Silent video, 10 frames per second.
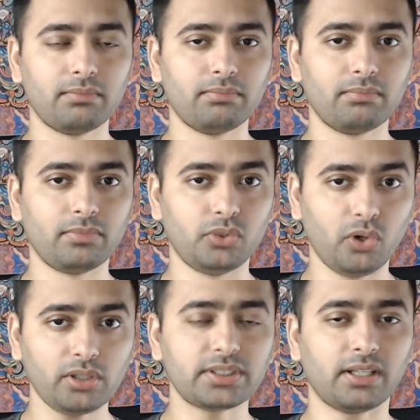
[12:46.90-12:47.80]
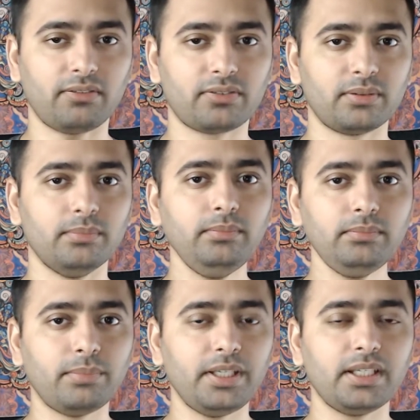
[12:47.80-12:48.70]
yourself
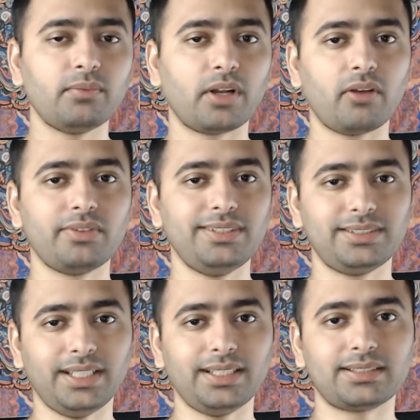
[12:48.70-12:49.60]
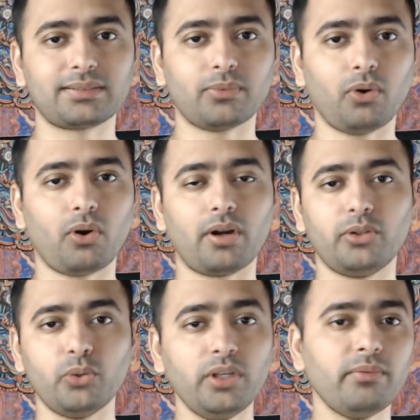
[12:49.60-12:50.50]
being in one of these states or
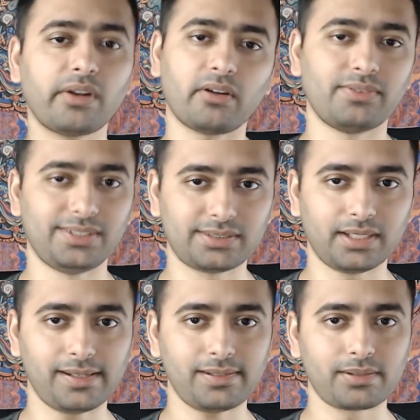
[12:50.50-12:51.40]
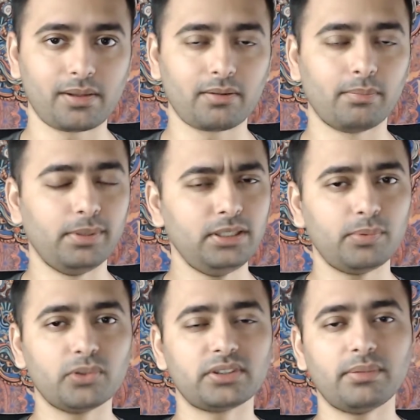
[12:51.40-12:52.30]
doing one of these things, please
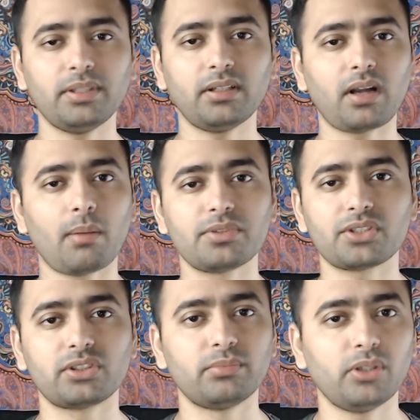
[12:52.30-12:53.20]
post them in the comment section below.